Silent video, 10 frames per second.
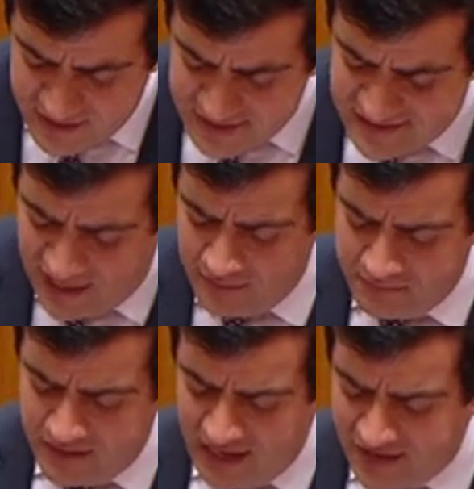
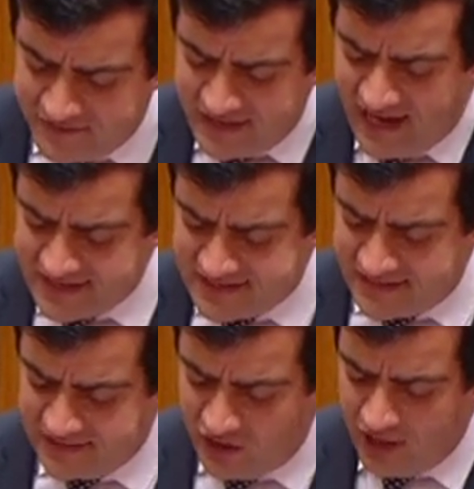Some have the
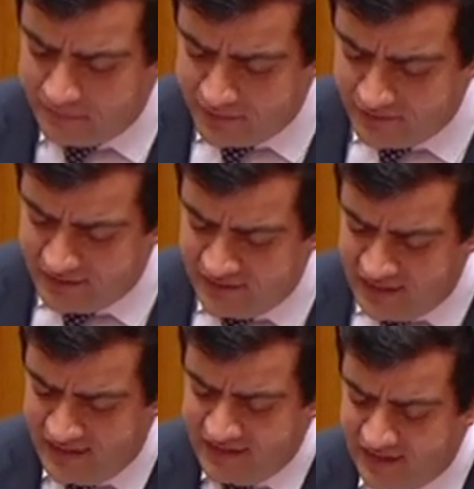asset, liability
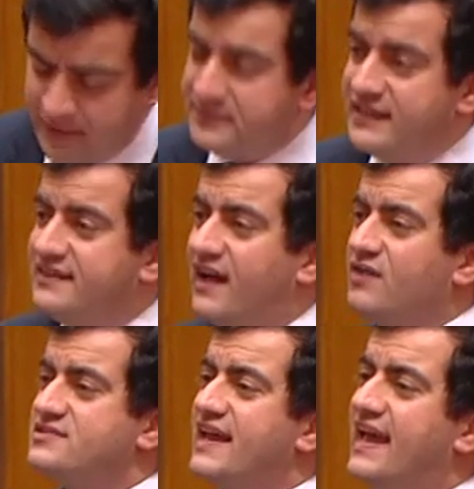and income
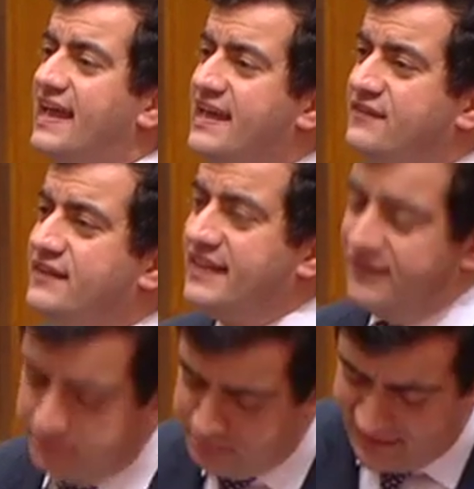details even
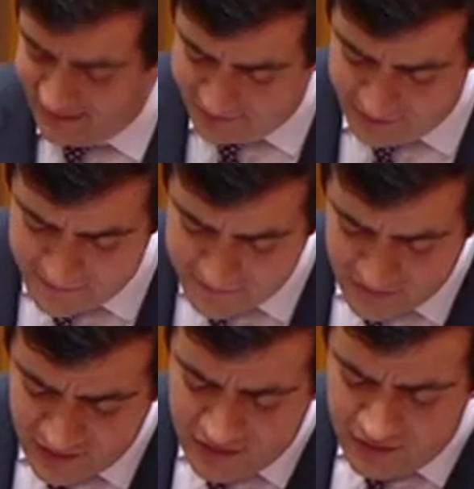left blank.
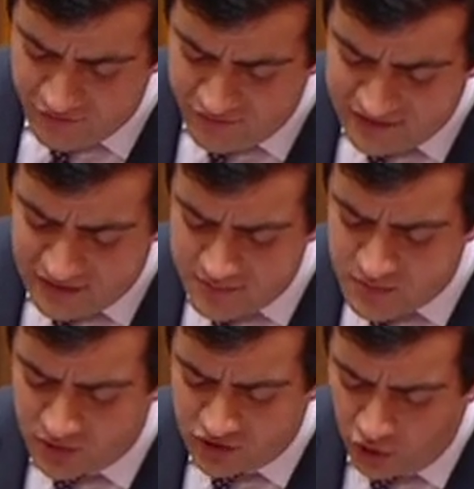
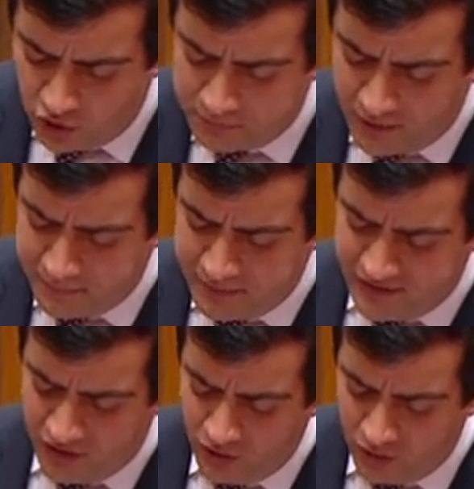Victims were told by
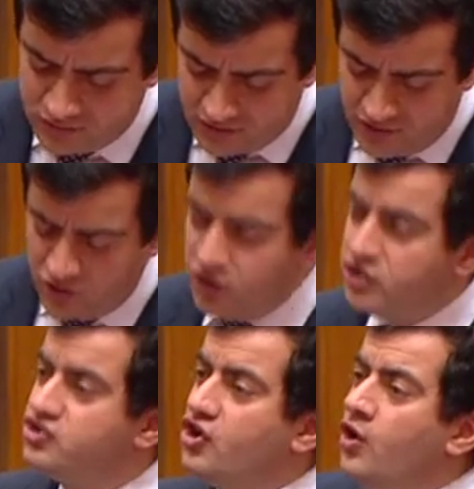Peter Holt,
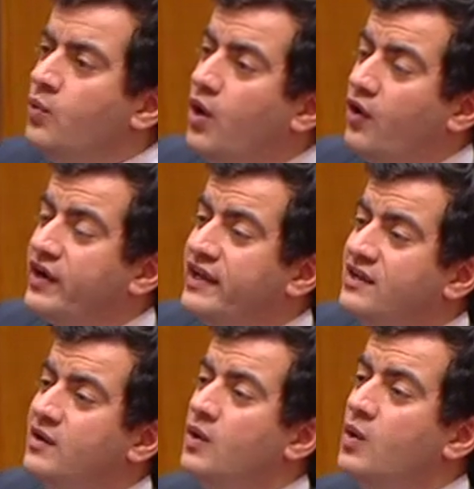"Don't worry,
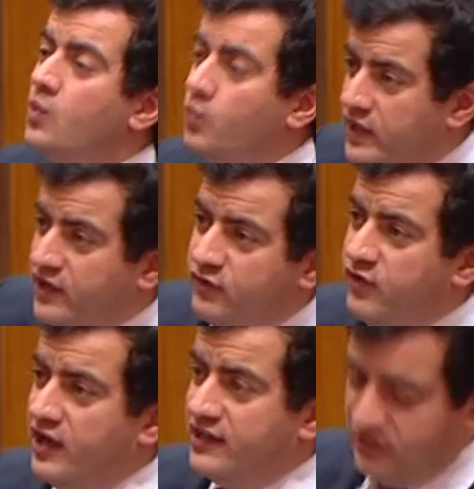we'll
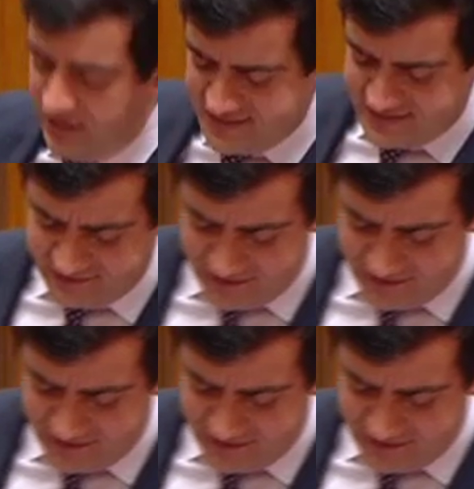finalise the